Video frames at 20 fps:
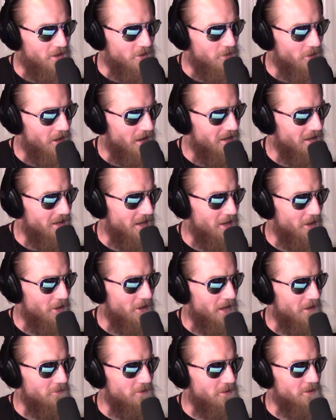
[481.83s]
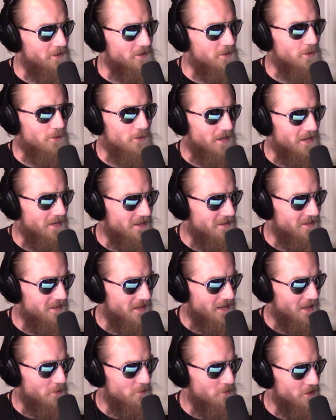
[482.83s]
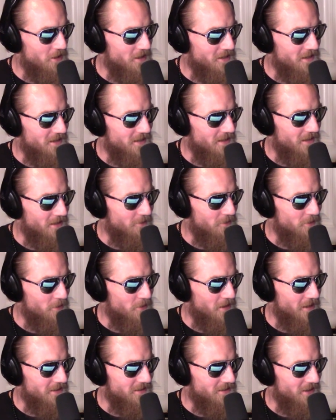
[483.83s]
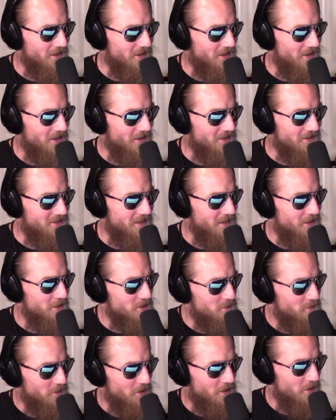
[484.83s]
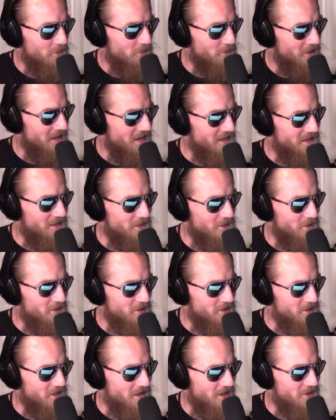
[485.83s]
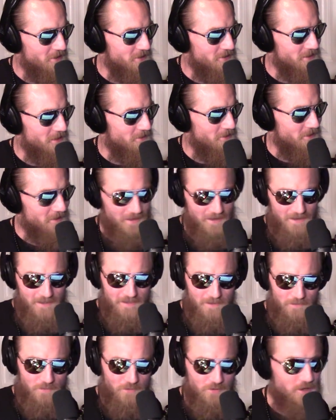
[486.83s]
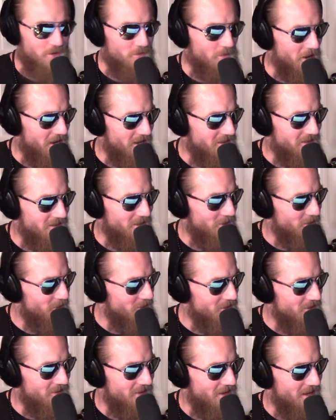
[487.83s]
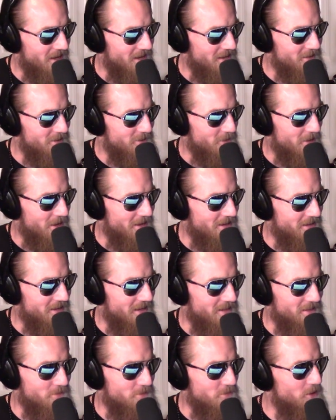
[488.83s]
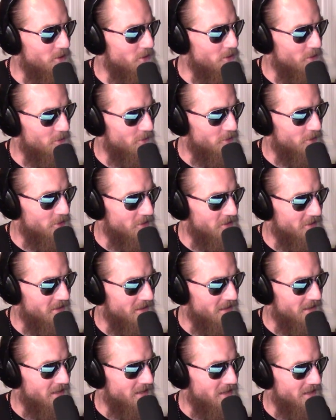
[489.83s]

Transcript: I, I don't have to do anything. I bring in a few X L Rs. And I just plug them right into your shells. Everything's mm-hmm. pre-mic'd underneath the heads, man. That's beautiful. Yeah, we